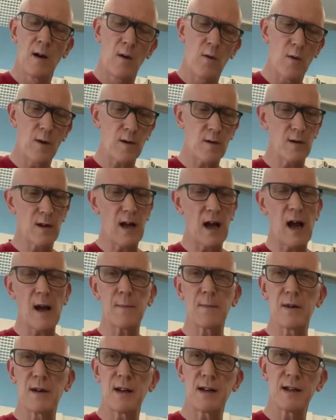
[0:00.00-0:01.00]
what will
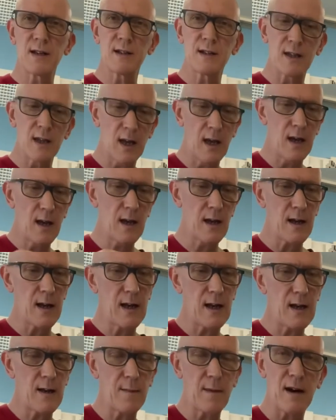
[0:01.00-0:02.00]
happen is
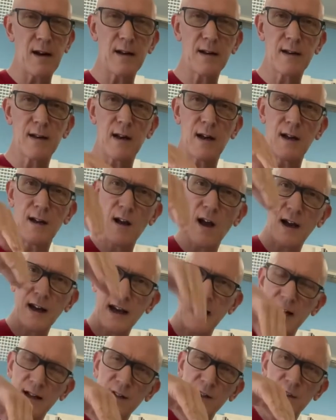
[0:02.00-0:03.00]
you might not
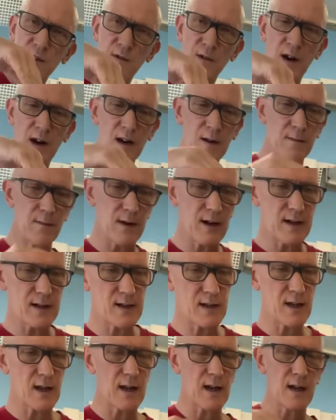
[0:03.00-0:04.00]
get it straight,
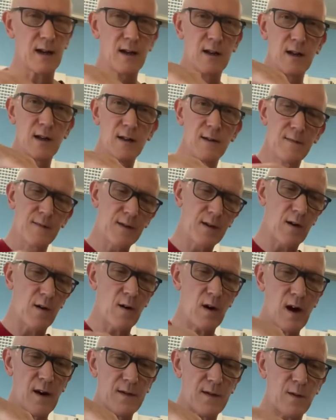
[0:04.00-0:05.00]
might go
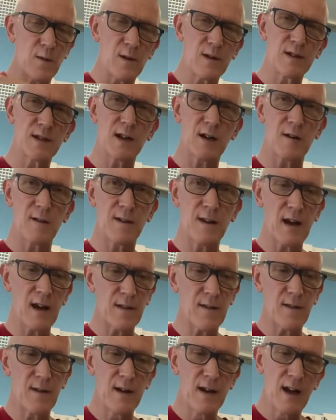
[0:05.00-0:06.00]
off to one side or the
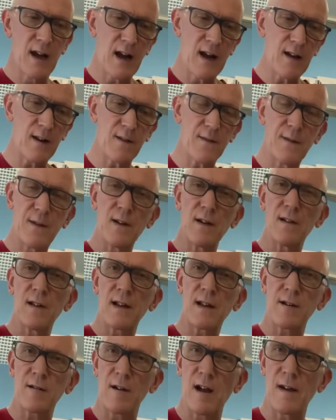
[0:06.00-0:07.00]
other, and you feel
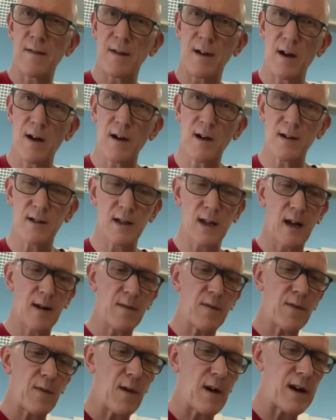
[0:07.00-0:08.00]
like you're having a hard
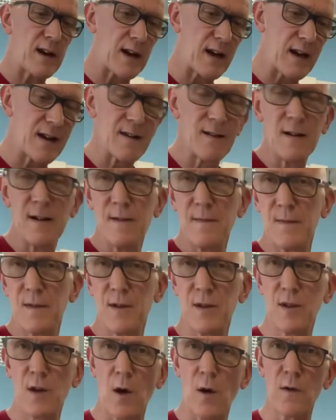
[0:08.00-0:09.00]
time threading it.
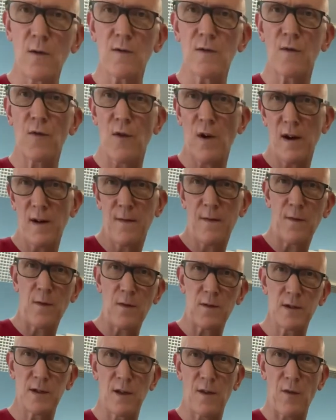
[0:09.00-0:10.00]
Don't try to
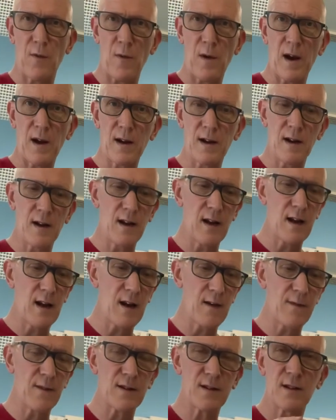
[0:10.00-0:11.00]
force the thread.
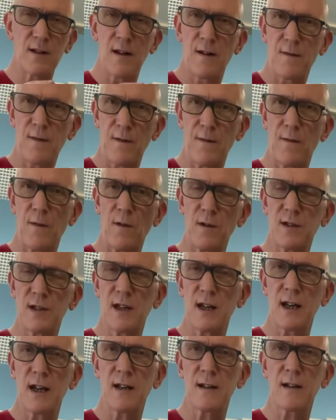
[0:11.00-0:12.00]
If you're
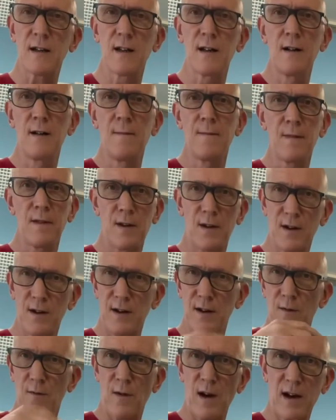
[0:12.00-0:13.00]
forcing it, you're
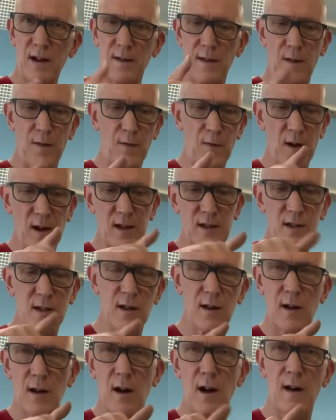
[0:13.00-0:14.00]
going to wreck the threads
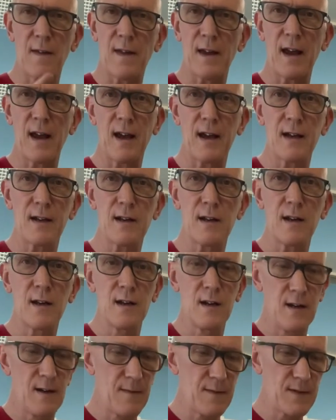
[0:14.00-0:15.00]
on the head.
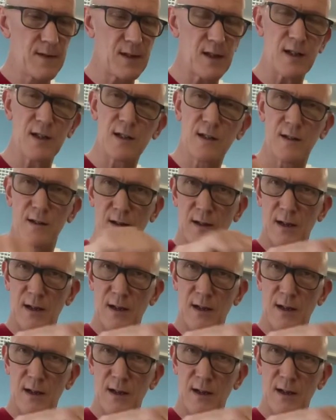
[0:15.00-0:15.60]
Just